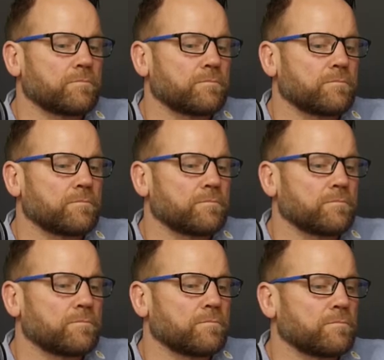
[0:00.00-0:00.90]

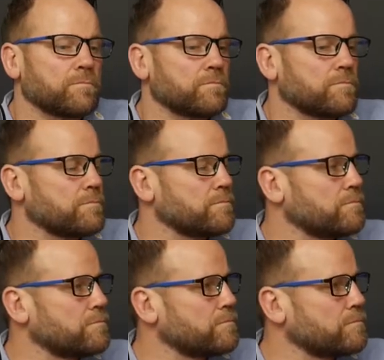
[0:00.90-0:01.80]

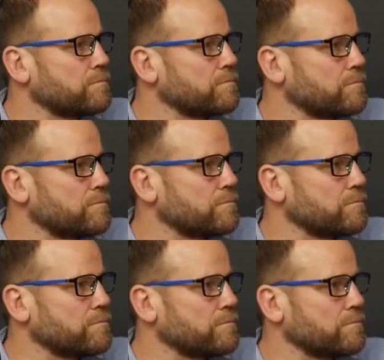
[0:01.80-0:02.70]

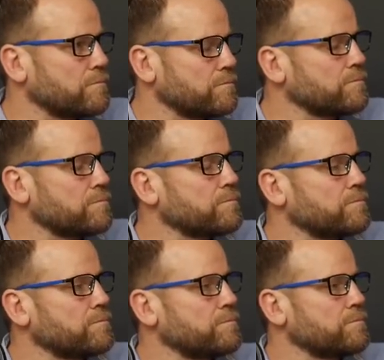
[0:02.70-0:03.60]

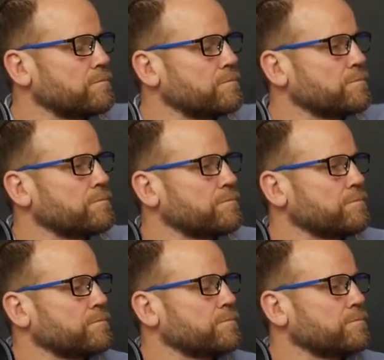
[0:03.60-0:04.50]

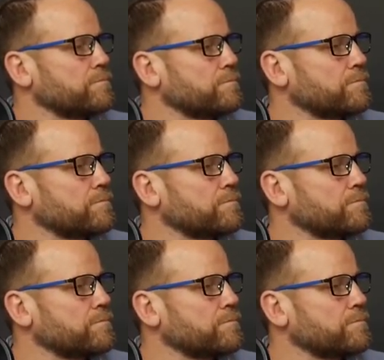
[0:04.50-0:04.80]
(silent)